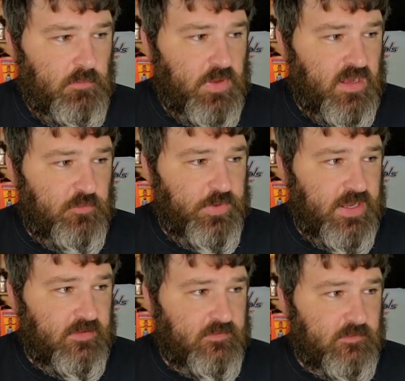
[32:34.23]
Battle
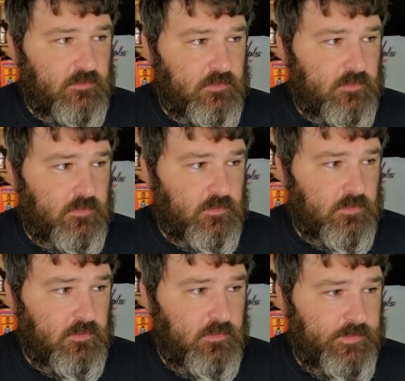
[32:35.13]
Pass.
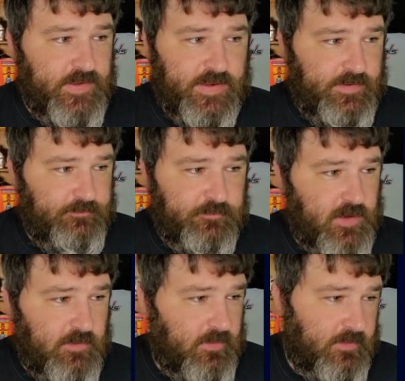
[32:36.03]
Yay,
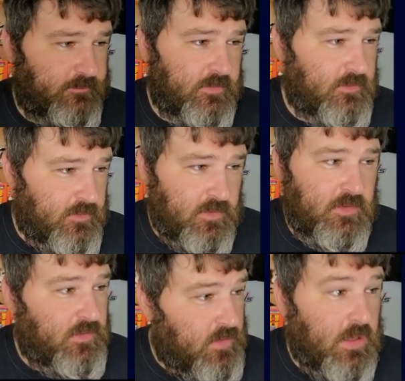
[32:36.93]
frame.
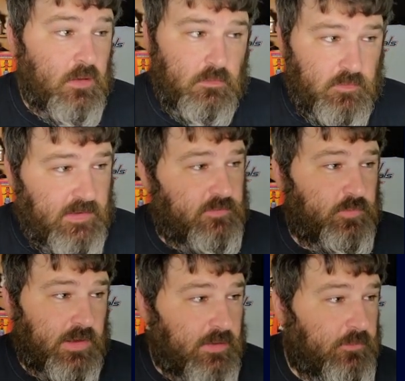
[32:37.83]
That's
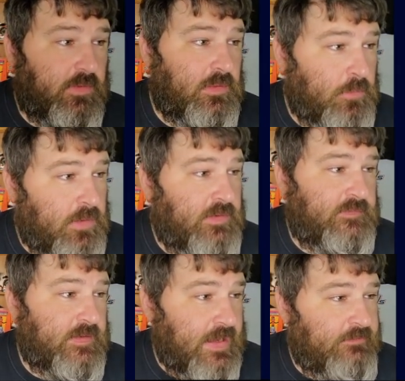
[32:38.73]
what I really want as
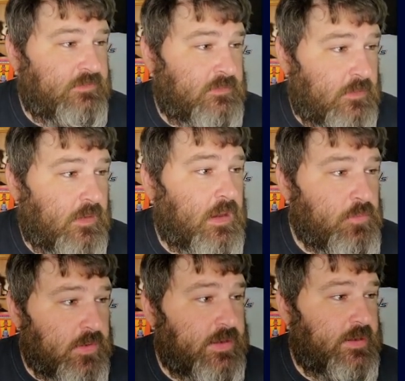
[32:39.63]
an avatar. I
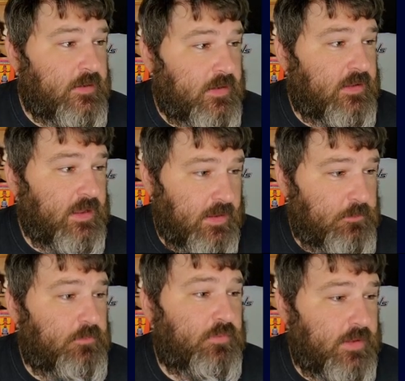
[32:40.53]
want Harry
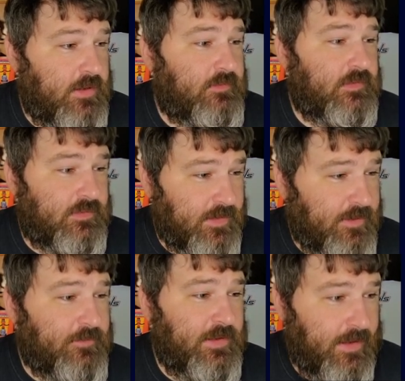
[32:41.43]
Kim playing the
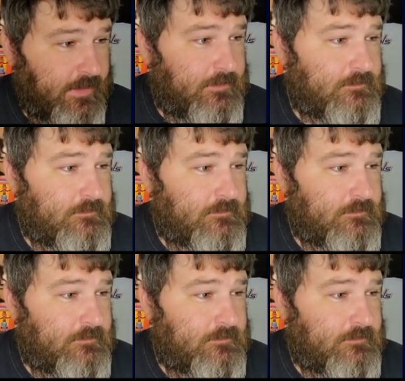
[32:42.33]
clarinet.